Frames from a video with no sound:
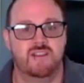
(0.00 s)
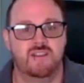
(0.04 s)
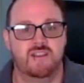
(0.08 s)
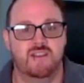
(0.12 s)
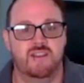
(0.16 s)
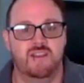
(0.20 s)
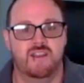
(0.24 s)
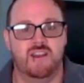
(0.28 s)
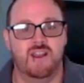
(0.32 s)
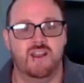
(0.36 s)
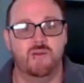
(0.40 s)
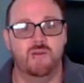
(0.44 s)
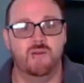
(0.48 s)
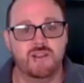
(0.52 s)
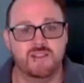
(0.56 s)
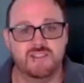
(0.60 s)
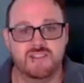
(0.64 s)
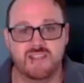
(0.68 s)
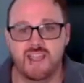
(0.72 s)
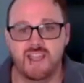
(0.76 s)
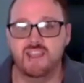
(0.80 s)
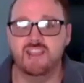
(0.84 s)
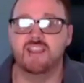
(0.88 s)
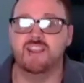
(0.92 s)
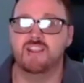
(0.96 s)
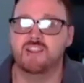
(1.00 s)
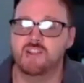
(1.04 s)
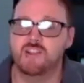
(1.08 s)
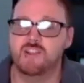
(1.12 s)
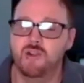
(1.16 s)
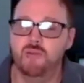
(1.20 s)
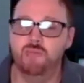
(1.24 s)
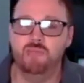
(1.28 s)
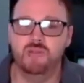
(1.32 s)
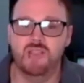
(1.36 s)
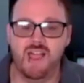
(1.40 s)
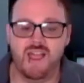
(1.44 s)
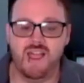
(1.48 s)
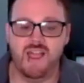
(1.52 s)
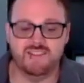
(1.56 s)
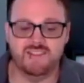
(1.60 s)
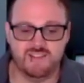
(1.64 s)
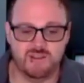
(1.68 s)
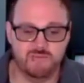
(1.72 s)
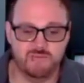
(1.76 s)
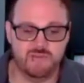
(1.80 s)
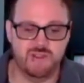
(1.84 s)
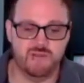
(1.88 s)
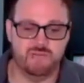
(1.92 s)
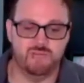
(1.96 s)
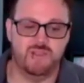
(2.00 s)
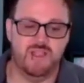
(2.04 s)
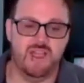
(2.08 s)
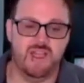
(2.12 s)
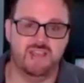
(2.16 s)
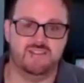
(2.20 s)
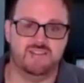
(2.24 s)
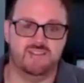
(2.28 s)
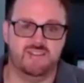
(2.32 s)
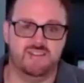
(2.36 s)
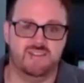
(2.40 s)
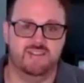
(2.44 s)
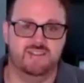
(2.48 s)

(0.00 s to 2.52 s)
And I want to tell you, you're blessed to be a blessing.